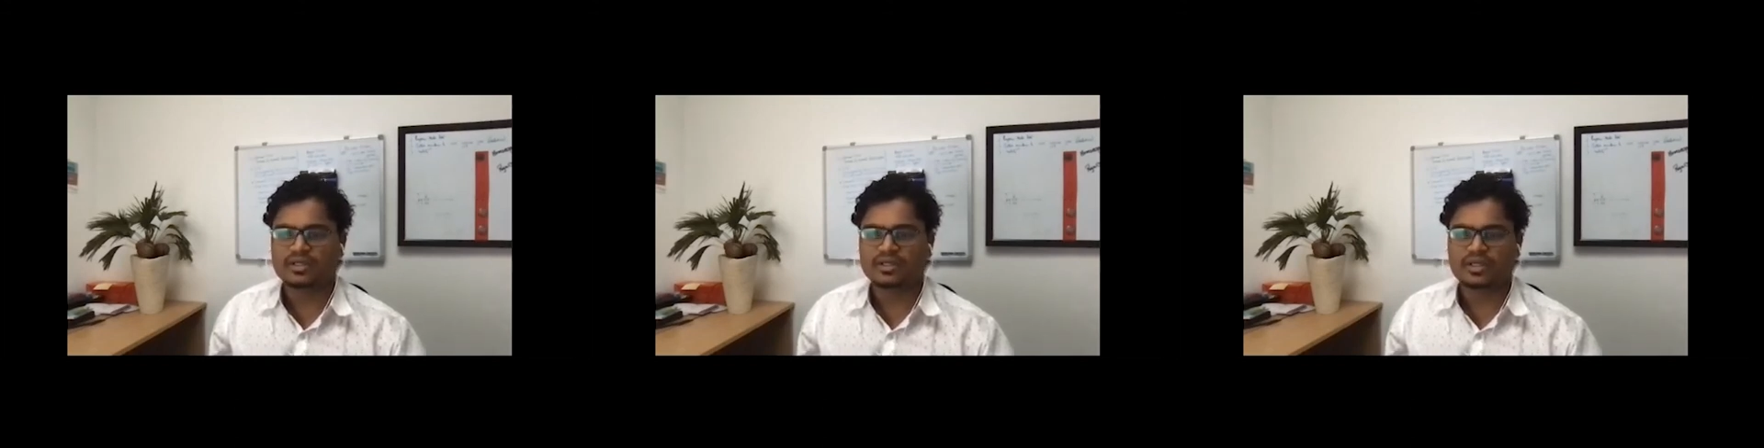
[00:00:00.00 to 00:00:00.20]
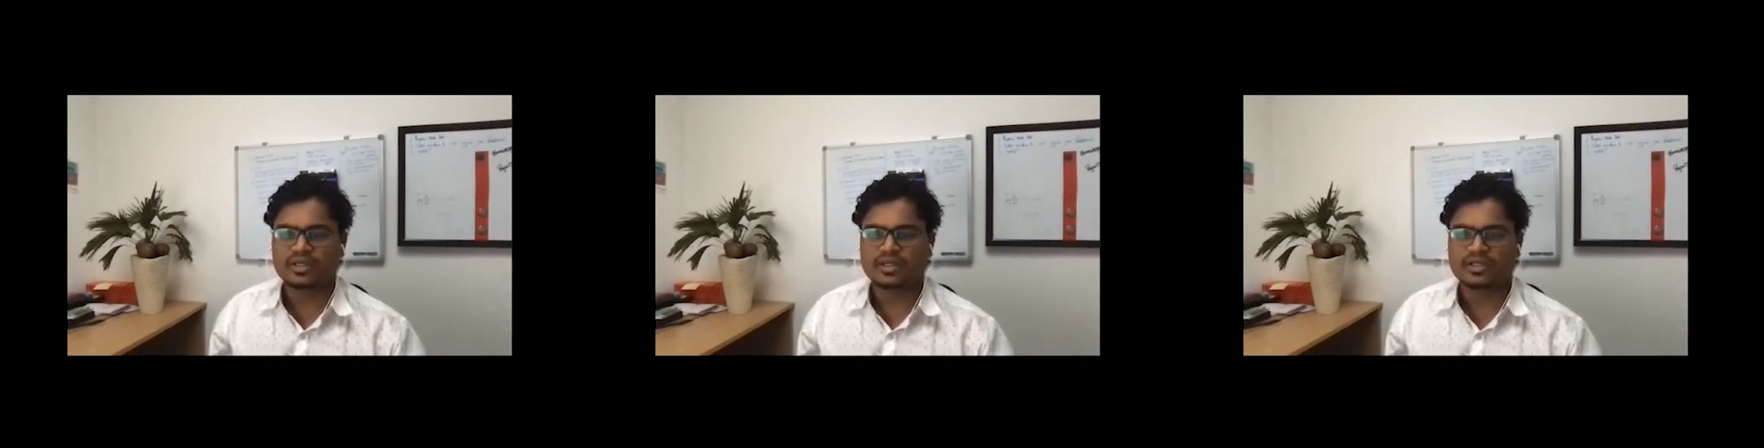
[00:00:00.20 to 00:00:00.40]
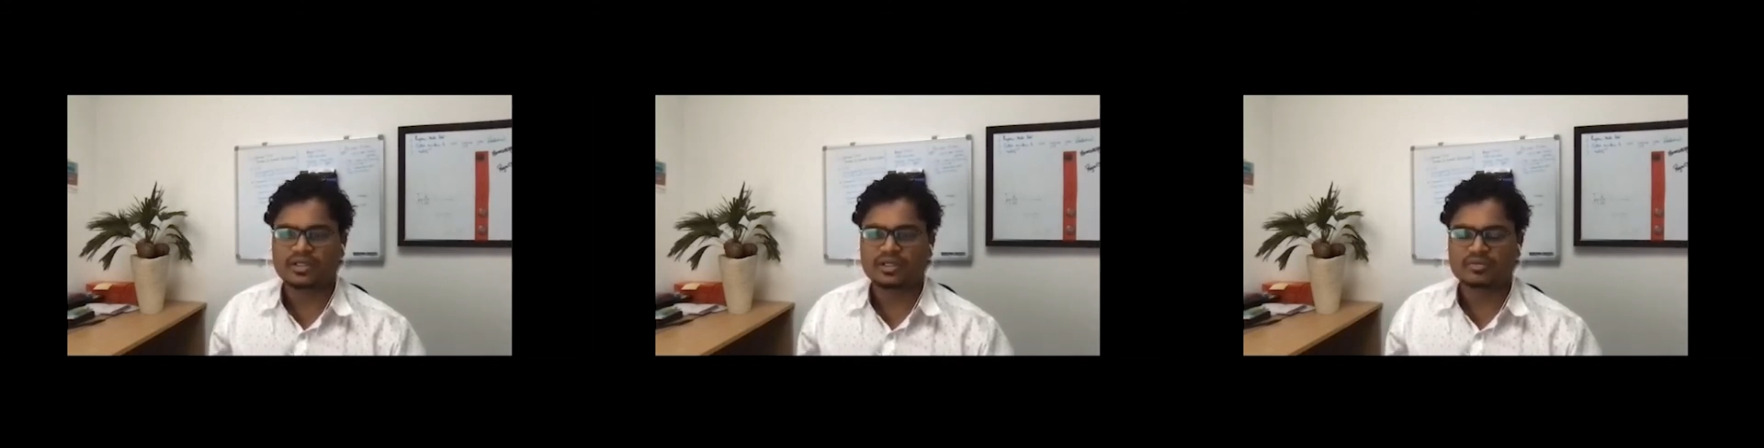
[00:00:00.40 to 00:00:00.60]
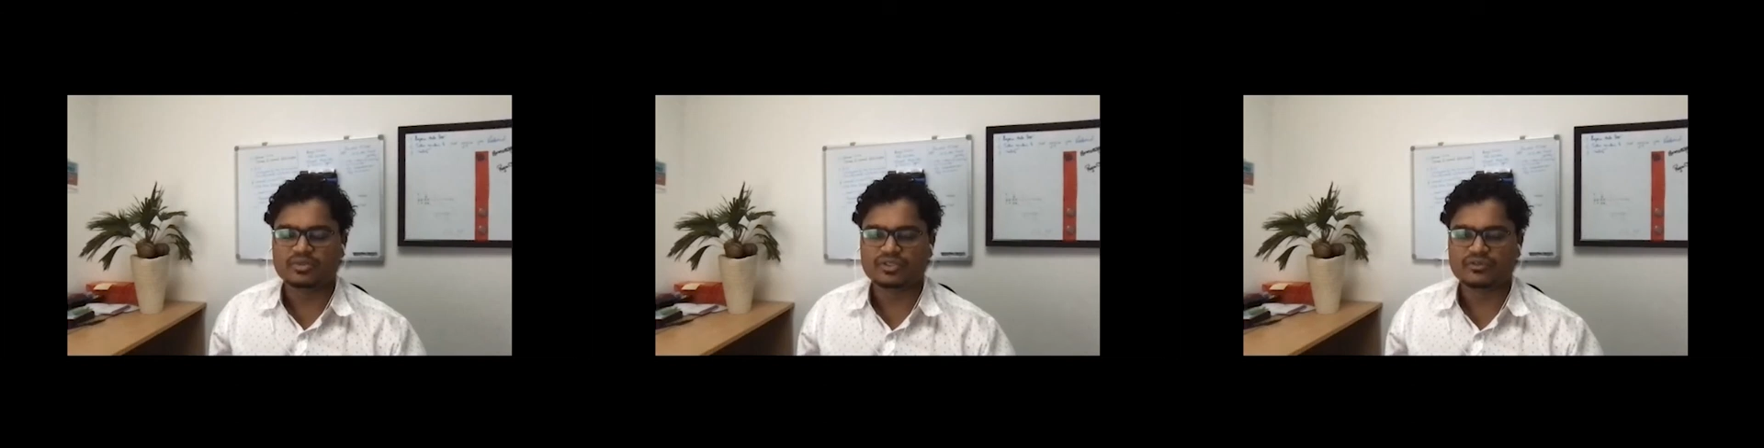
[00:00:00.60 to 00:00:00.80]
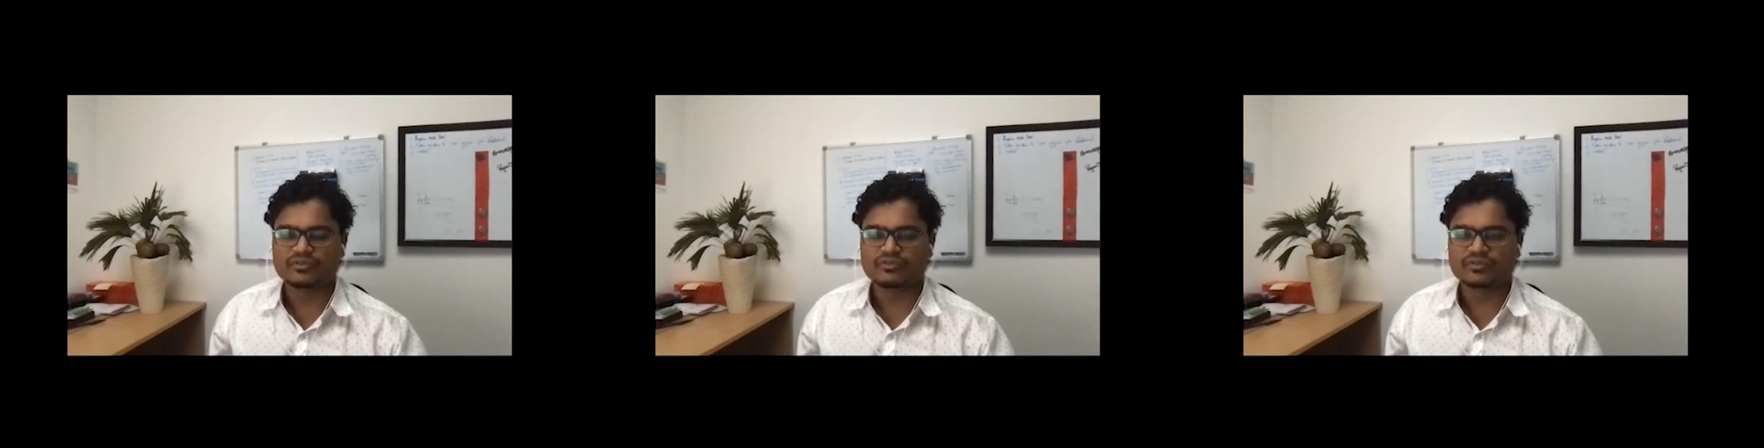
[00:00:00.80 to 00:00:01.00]
in terms
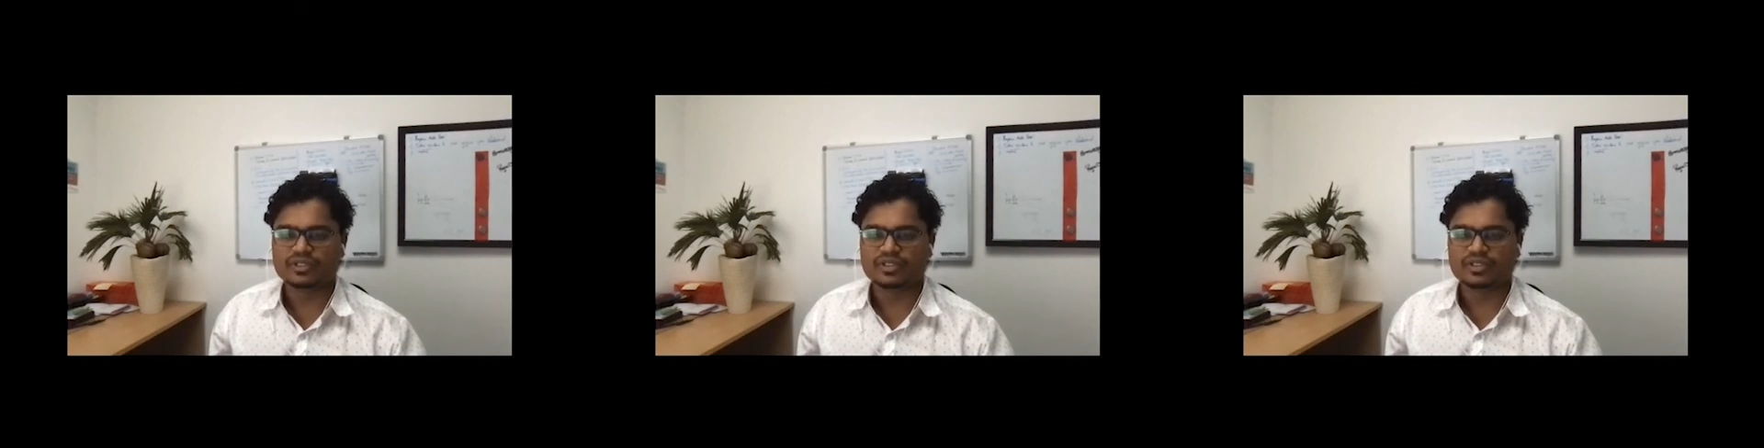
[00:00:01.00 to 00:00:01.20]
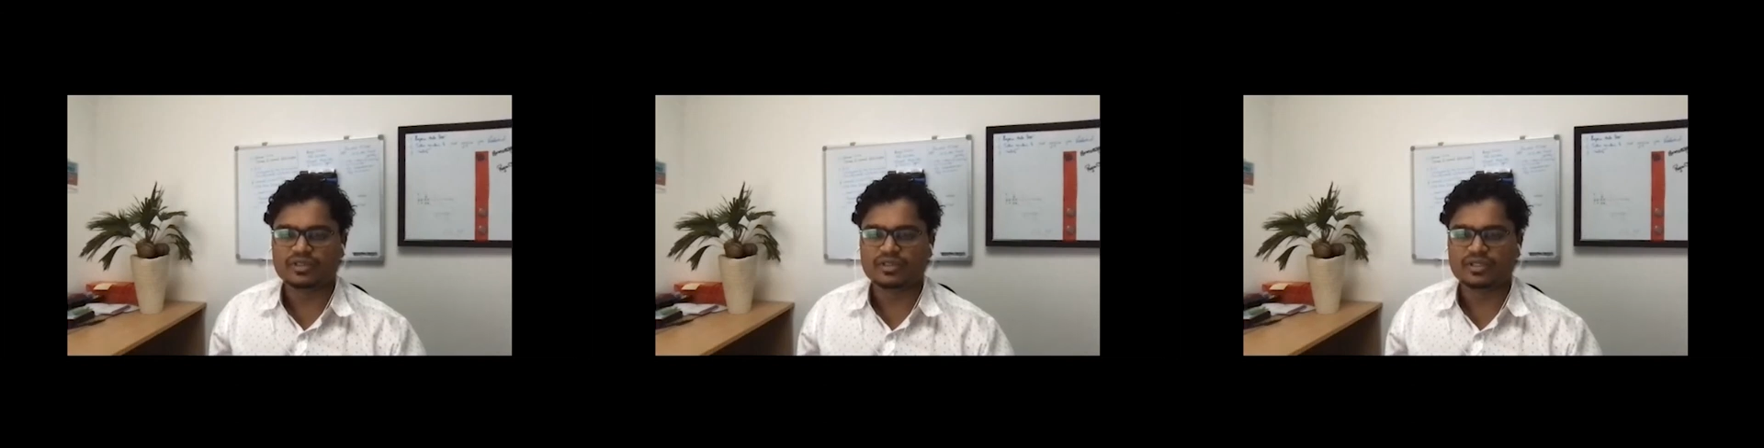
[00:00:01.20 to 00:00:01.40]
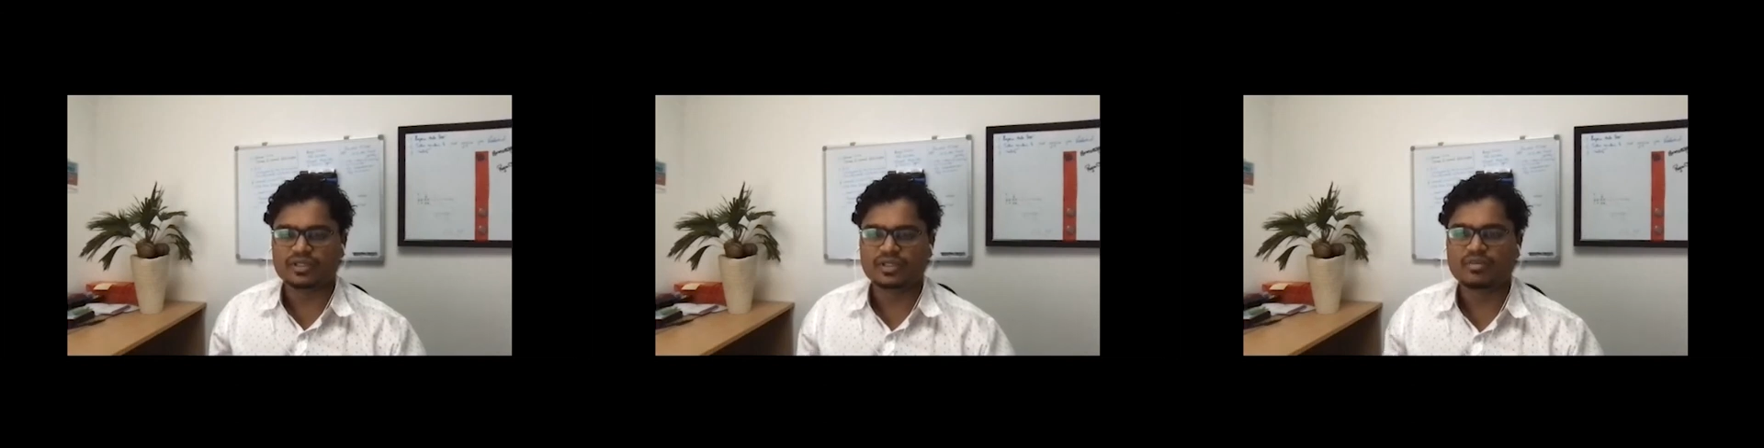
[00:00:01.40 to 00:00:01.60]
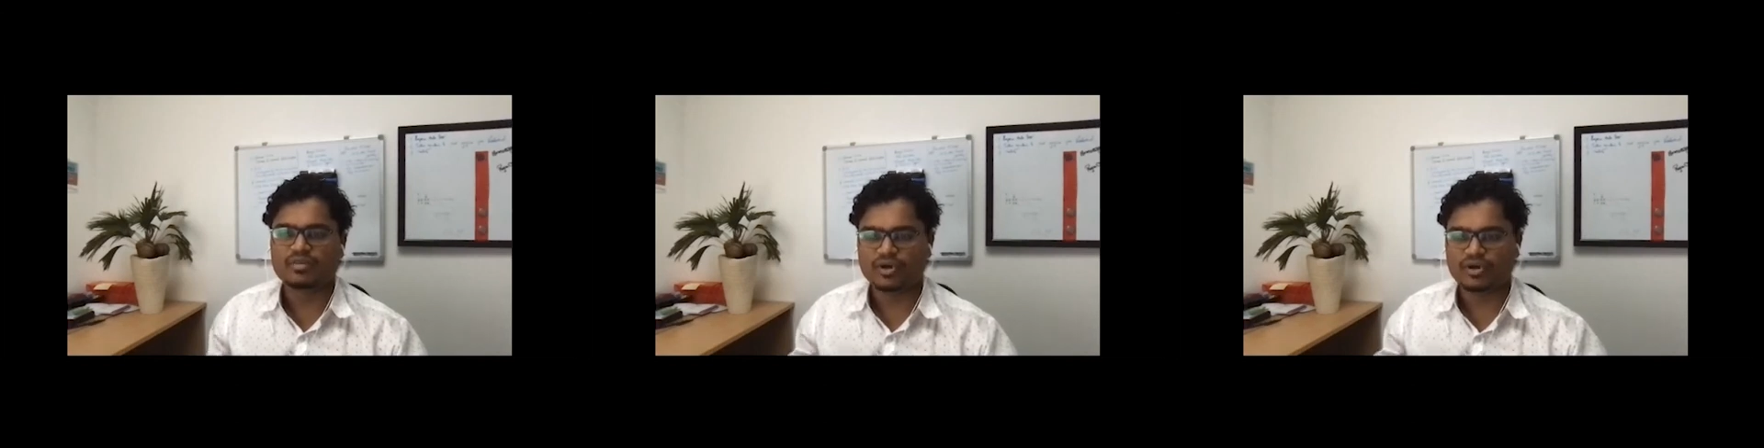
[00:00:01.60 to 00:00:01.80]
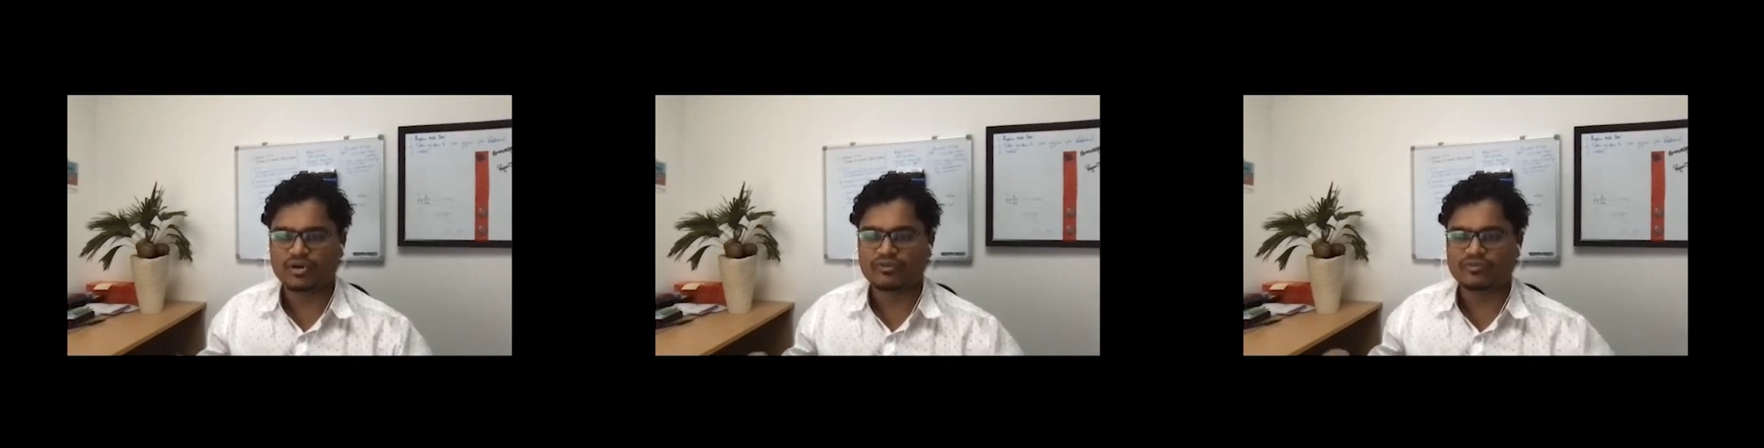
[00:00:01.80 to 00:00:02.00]
of number of